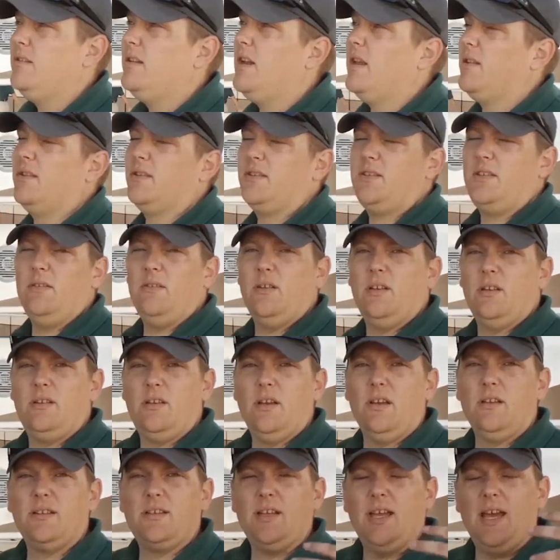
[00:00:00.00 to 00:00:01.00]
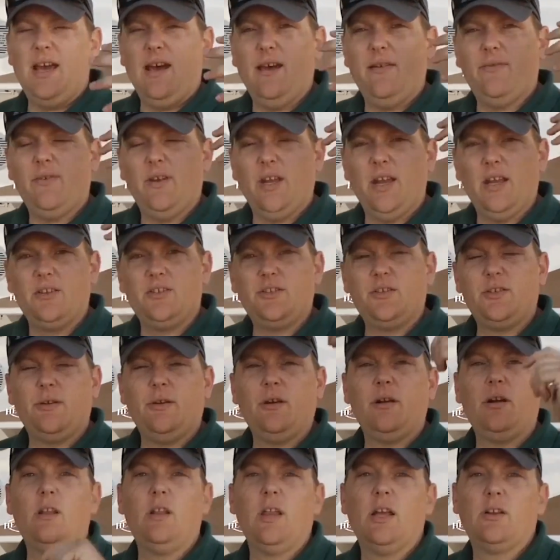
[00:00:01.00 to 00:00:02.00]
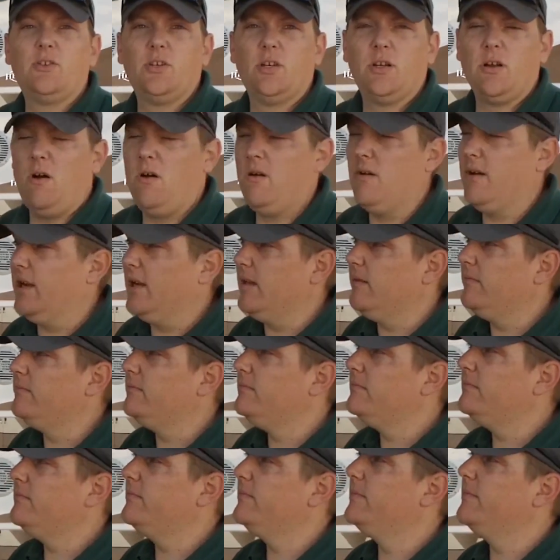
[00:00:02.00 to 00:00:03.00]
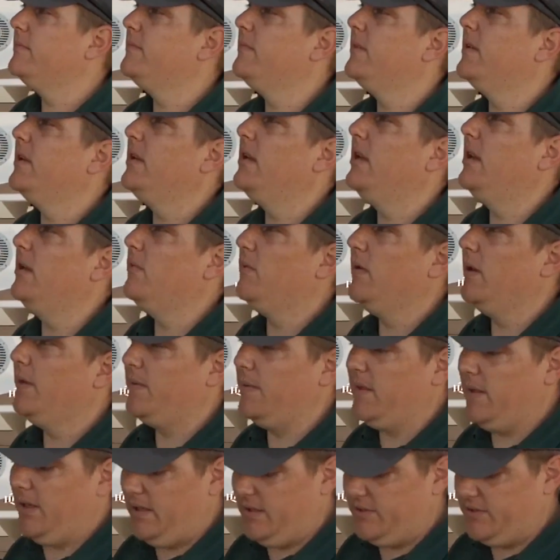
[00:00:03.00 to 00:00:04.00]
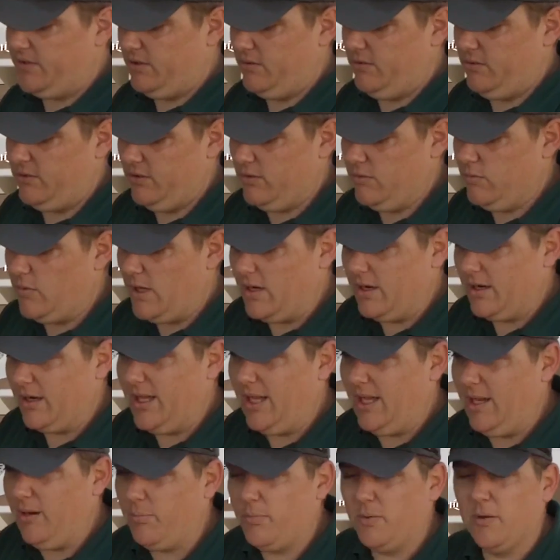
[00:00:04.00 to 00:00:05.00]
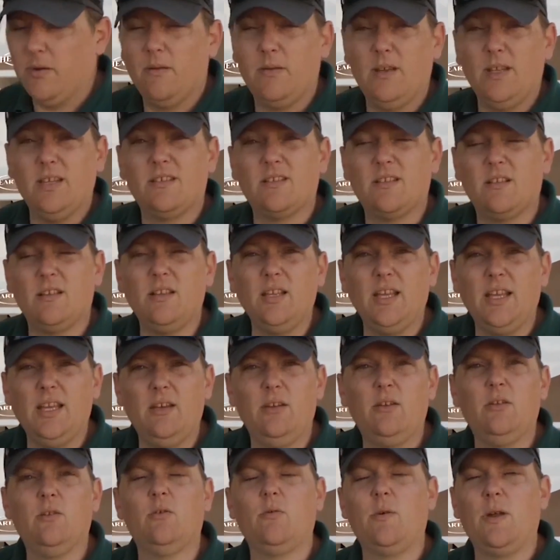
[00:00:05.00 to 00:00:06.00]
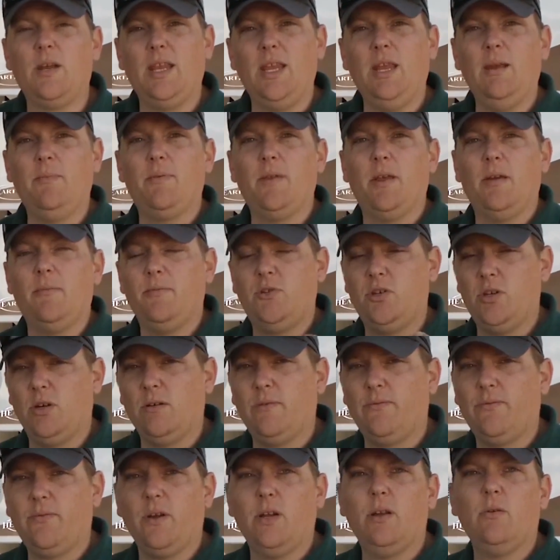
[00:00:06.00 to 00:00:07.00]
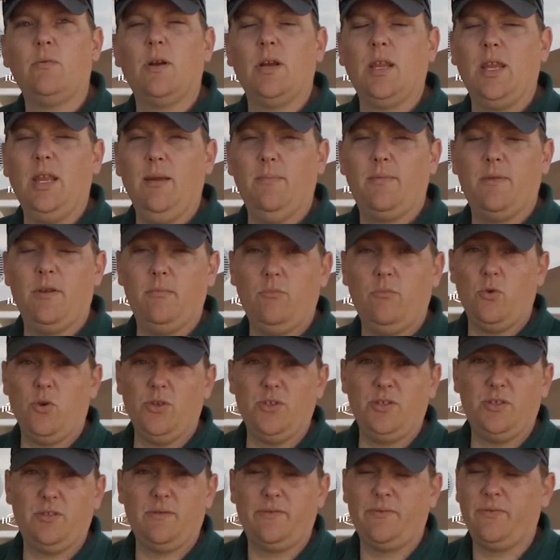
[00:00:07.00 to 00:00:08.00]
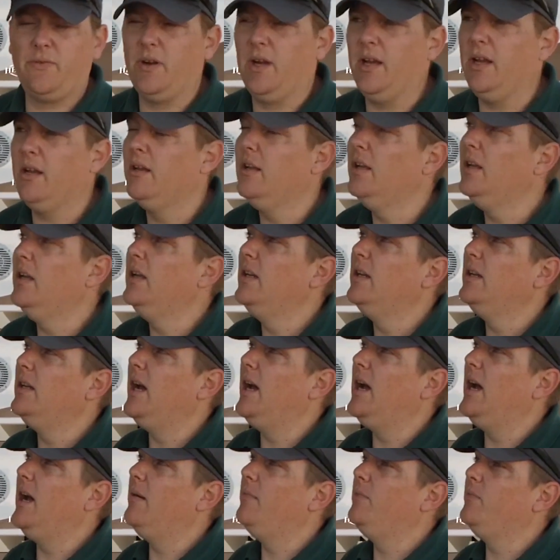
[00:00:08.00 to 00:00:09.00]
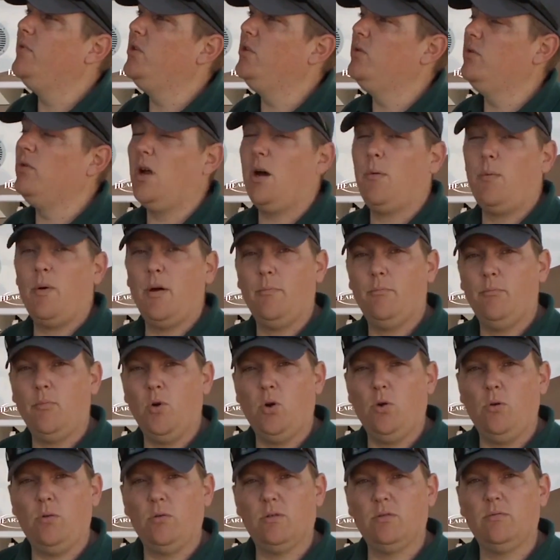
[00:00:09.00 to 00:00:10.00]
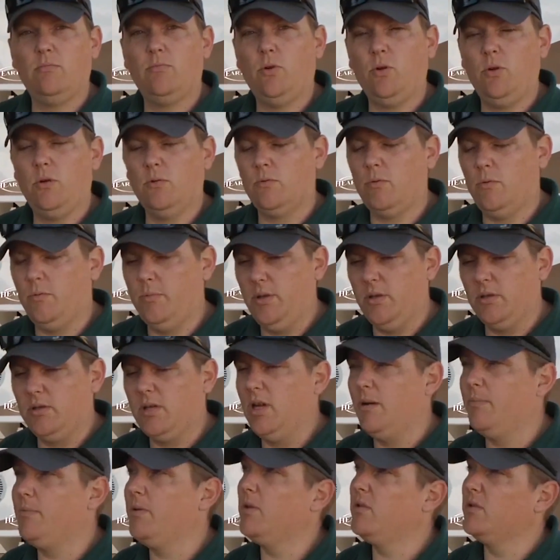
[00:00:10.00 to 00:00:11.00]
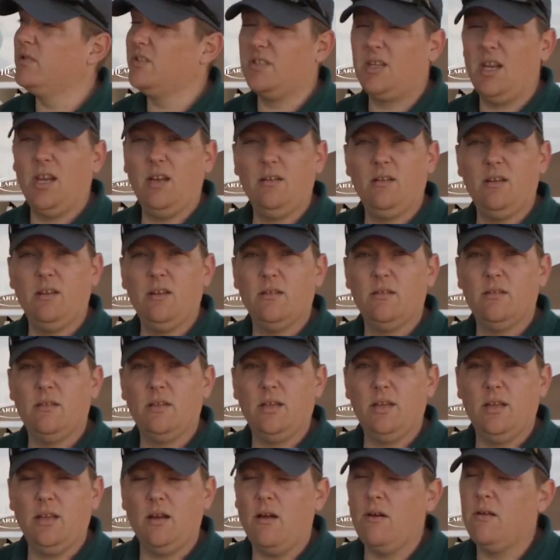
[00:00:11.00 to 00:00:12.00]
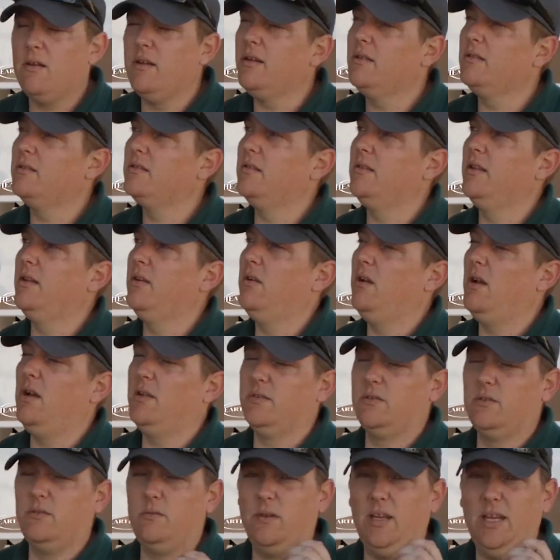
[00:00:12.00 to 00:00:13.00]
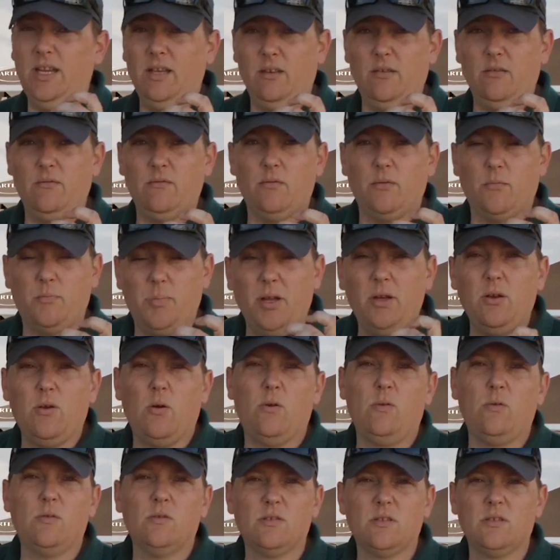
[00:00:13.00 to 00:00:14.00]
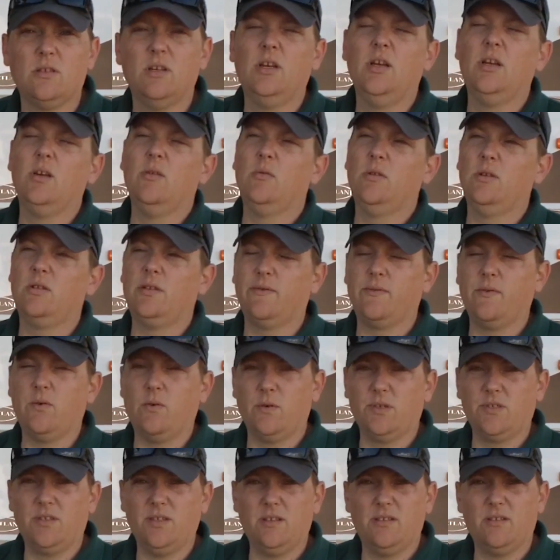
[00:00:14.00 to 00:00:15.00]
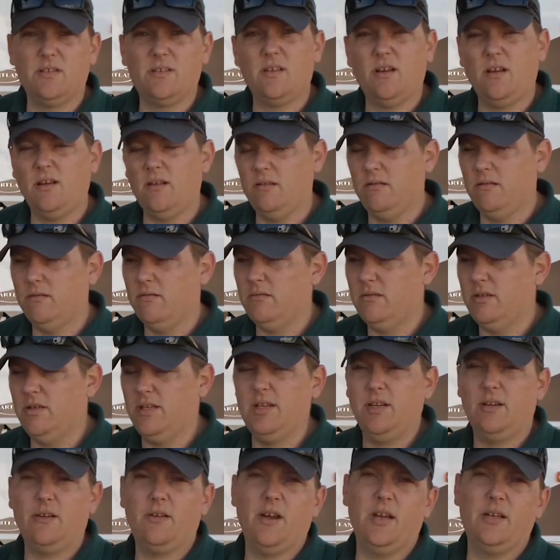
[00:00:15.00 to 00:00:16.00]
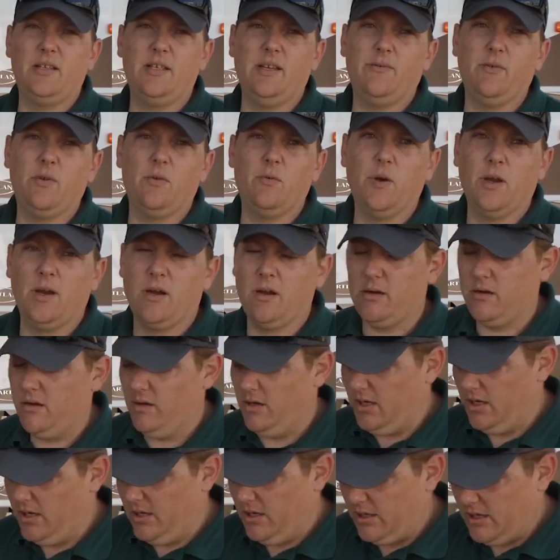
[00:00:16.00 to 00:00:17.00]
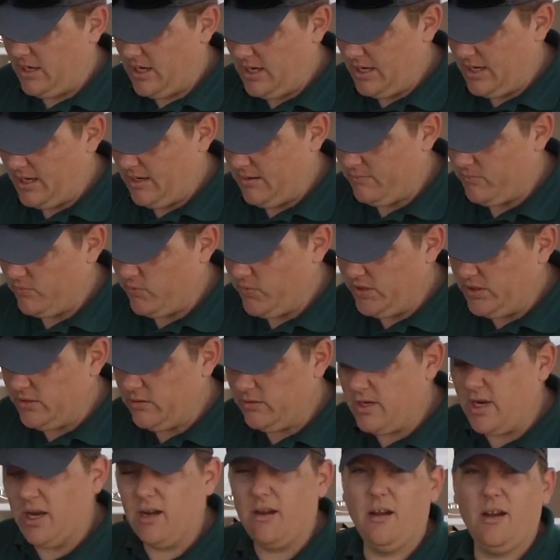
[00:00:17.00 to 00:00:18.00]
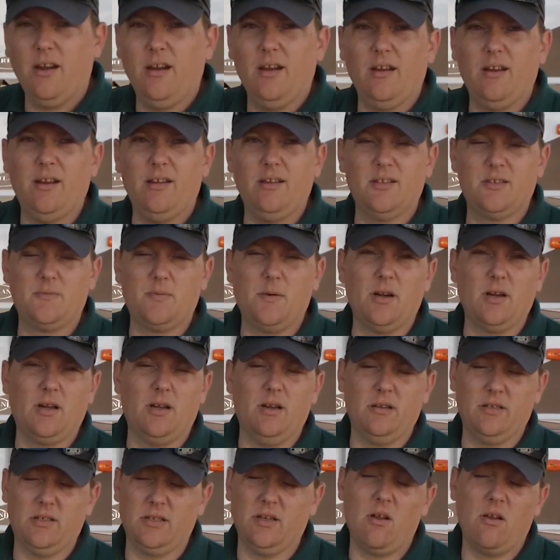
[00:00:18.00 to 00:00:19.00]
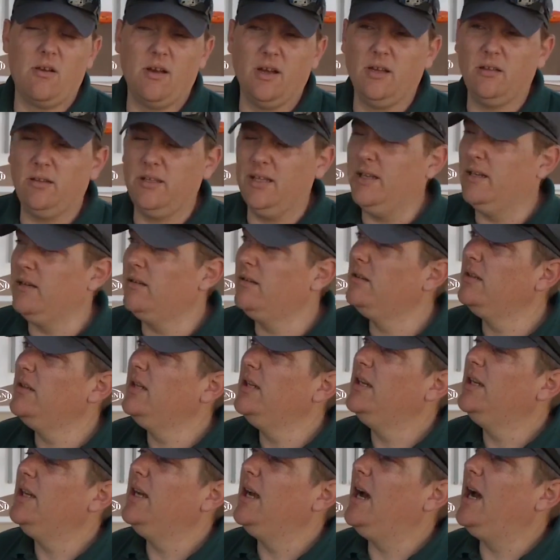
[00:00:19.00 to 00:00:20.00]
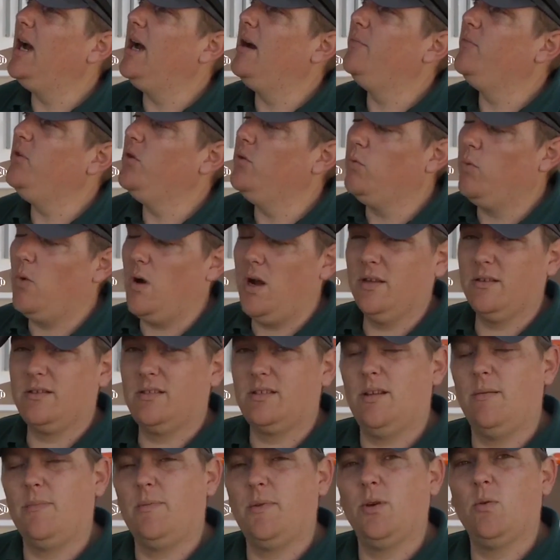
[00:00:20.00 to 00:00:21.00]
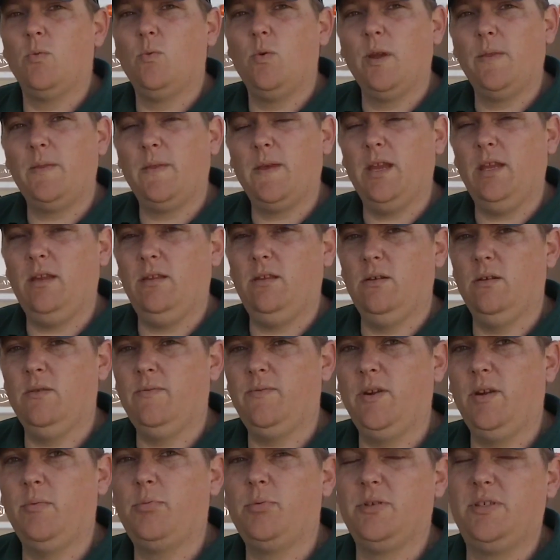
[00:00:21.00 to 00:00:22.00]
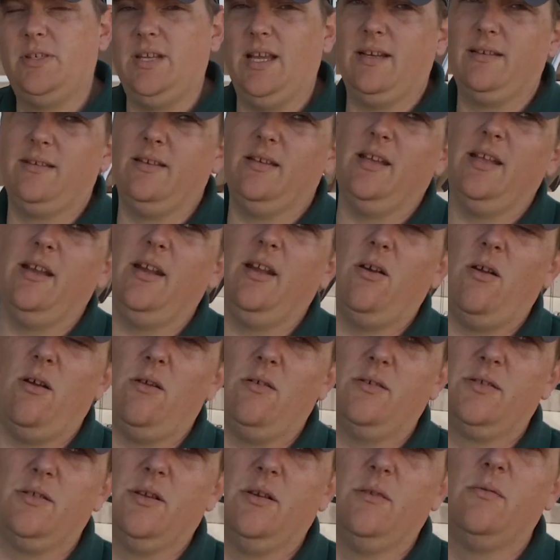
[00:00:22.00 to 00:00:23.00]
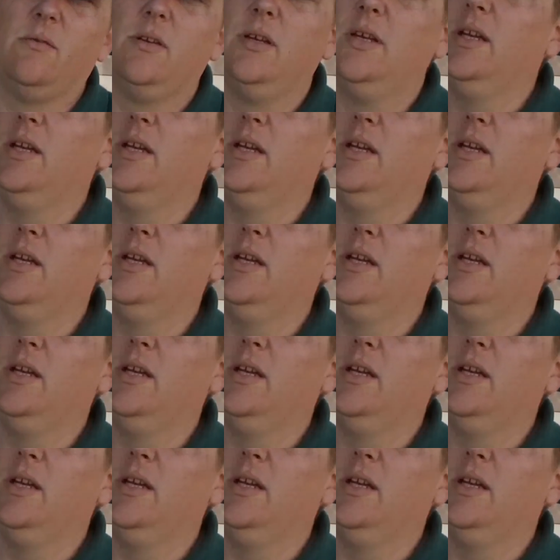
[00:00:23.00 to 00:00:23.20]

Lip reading: Now this unit does have an exterior electric awning. With these, you do want to keep these clean. You do want to keep them dirt-free. You want to keep moisture-free. You do not want mold. Mold will build up. It will stain the awnings, and then it will also eat pinholes, which of course in the sun deteriorates even quicker. We do carry, this product carries an awning cleaner. You want something with a UV protectant in it also.